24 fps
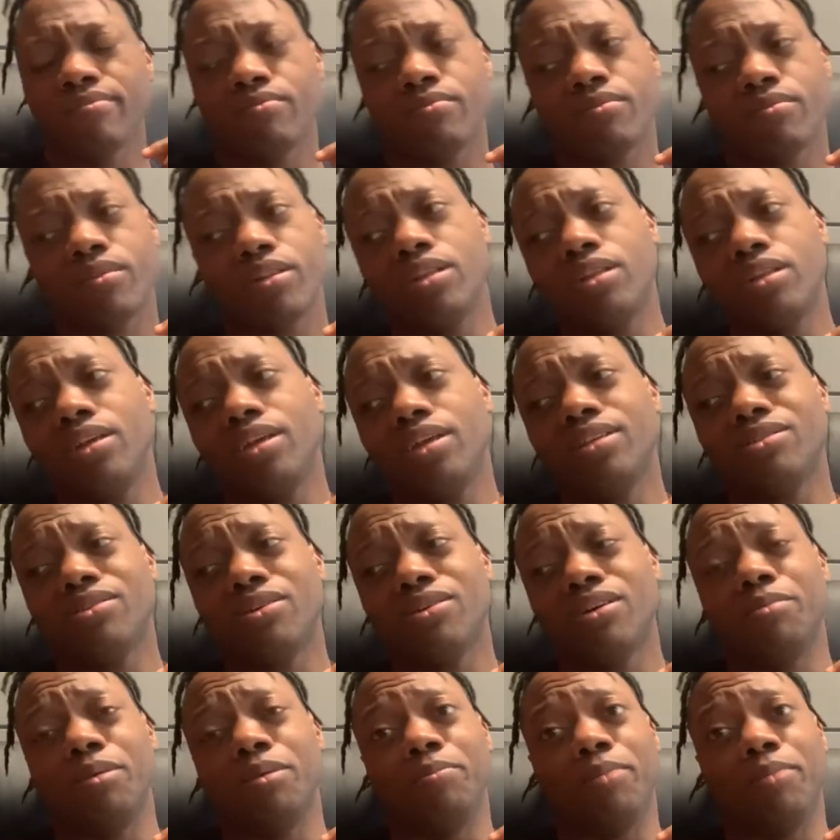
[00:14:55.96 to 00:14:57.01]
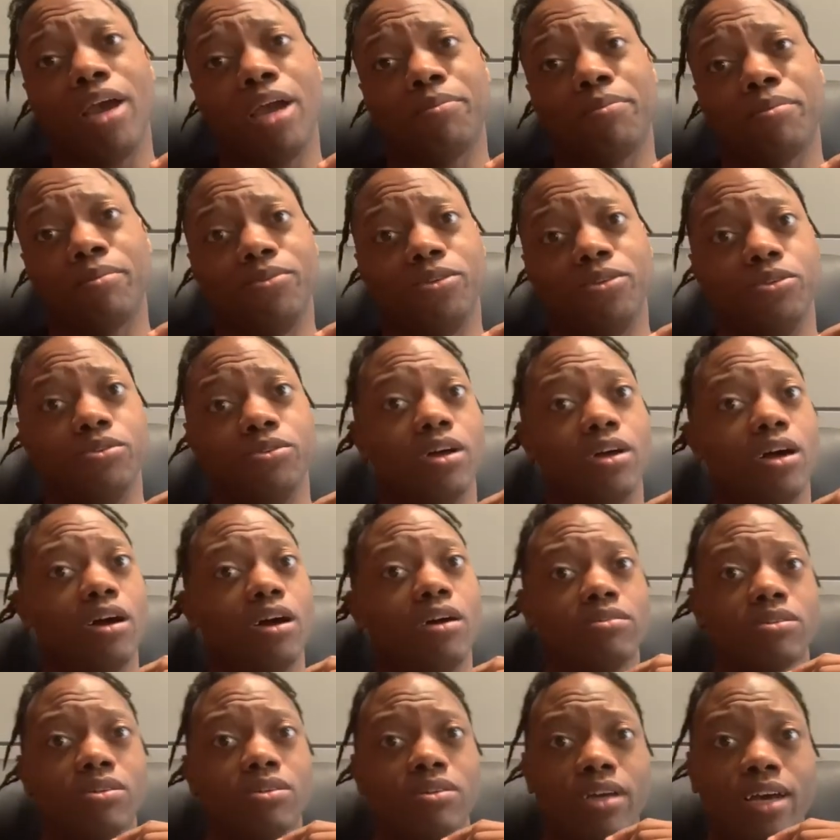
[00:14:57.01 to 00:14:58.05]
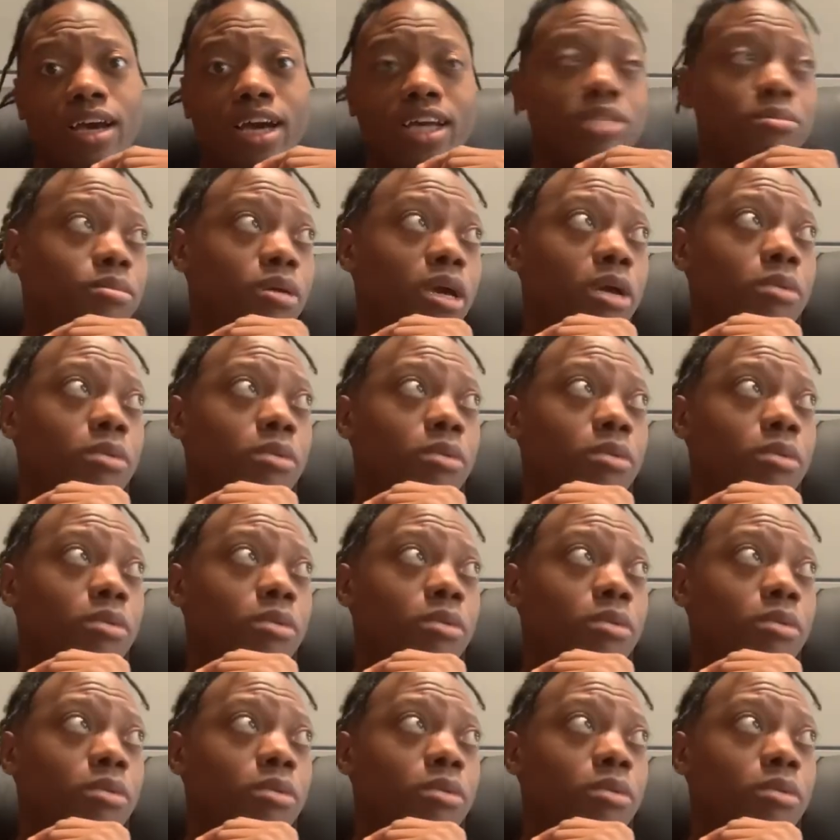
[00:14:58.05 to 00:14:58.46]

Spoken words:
Where are they gonna do it though? I mean, they're gonna do it in an empty.